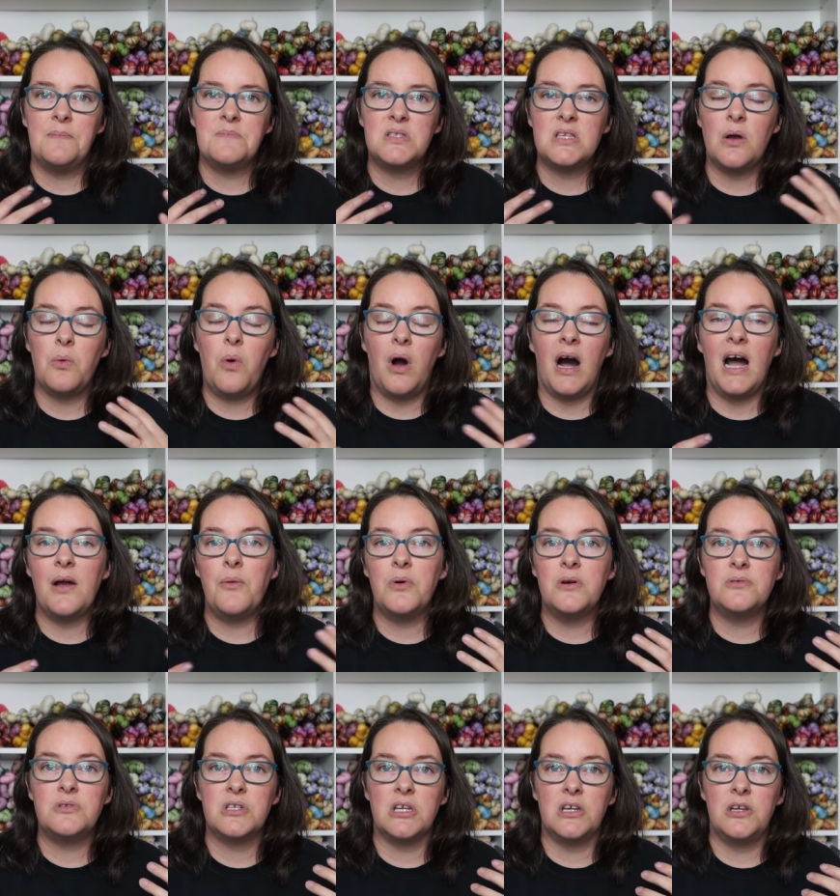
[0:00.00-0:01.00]
So what I
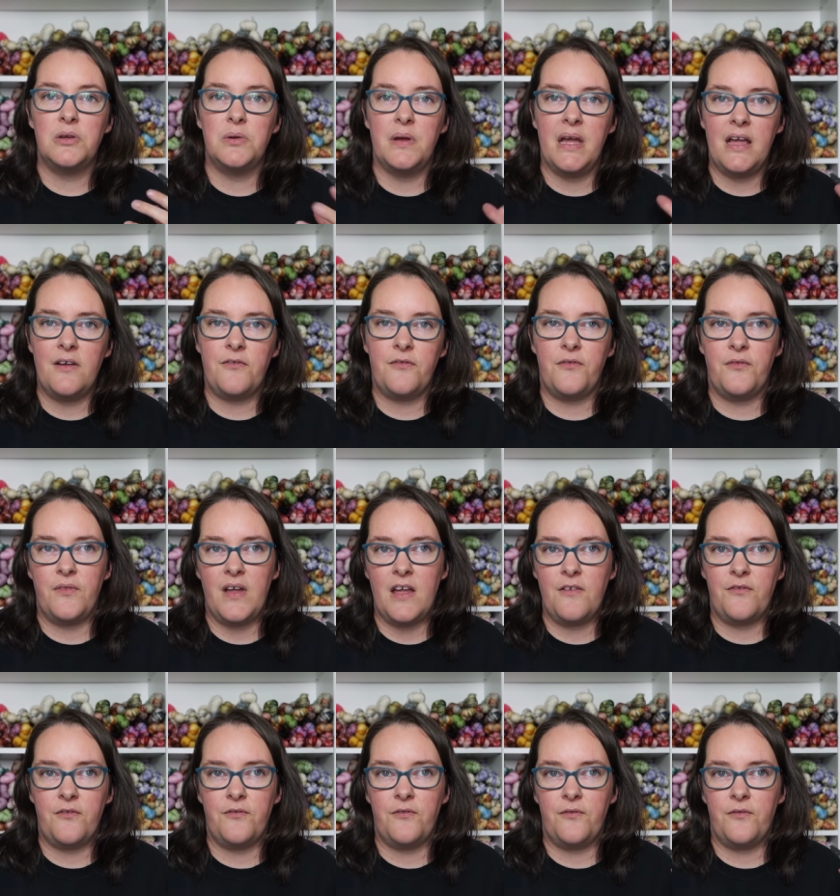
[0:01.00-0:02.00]
will do,
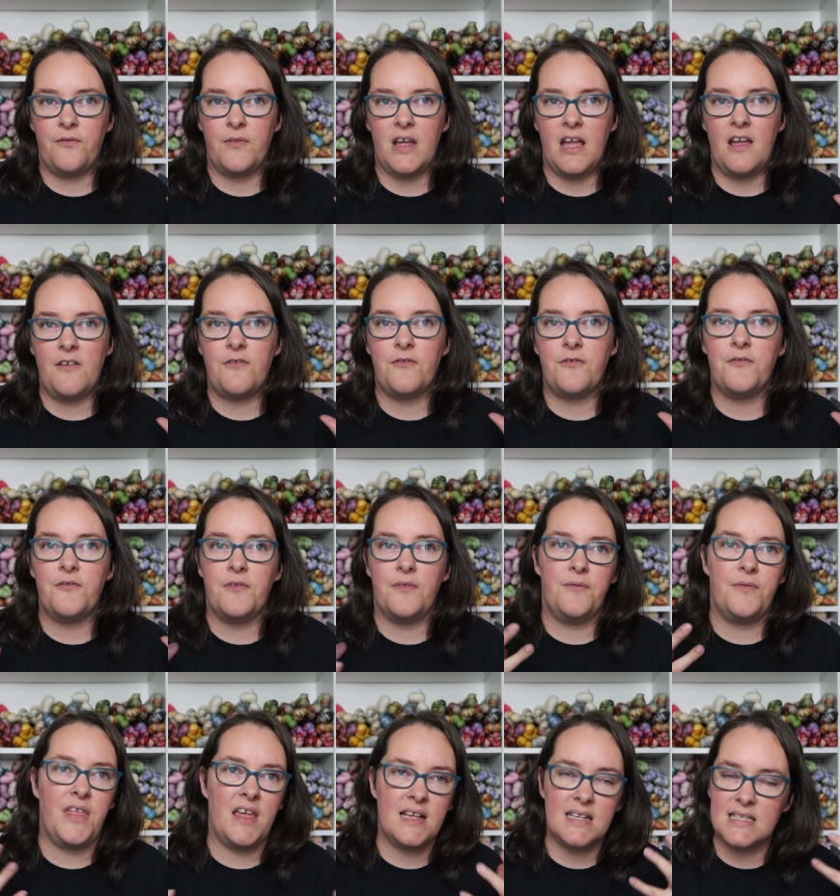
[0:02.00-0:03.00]
if
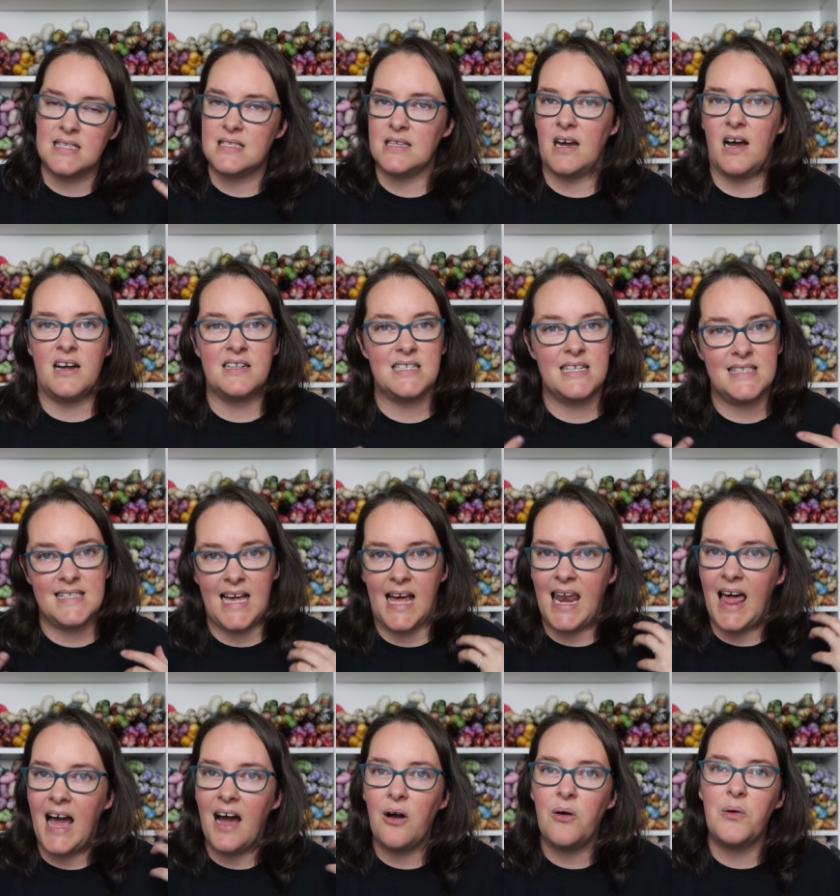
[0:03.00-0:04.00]
things start to
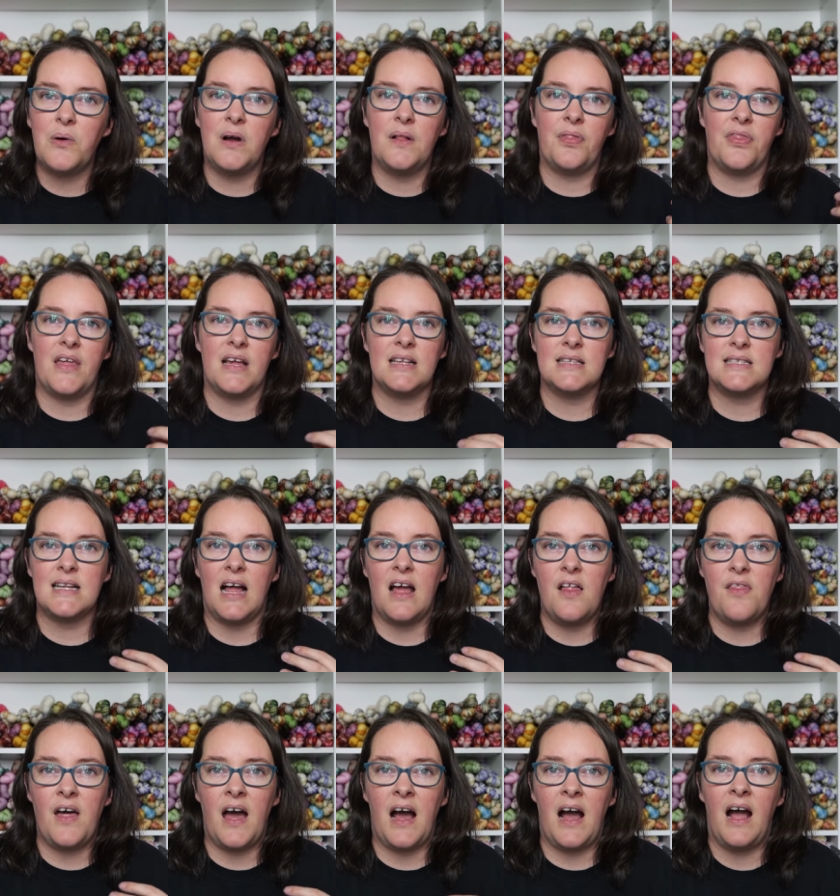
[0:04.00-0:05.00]
sell out and things
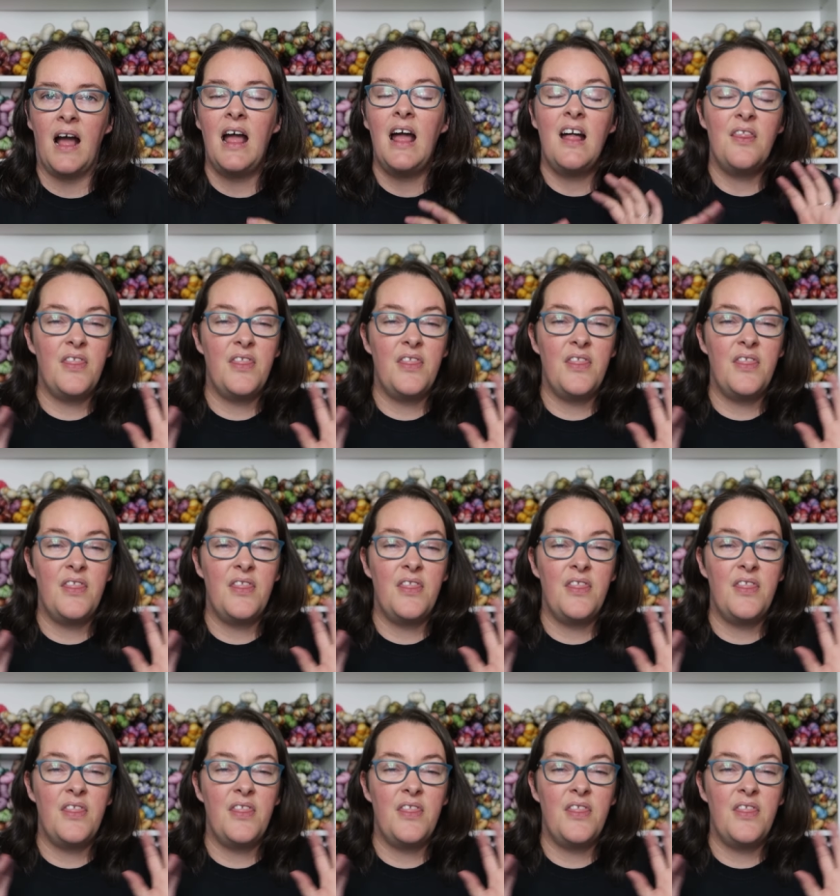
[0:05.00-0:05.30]
like that,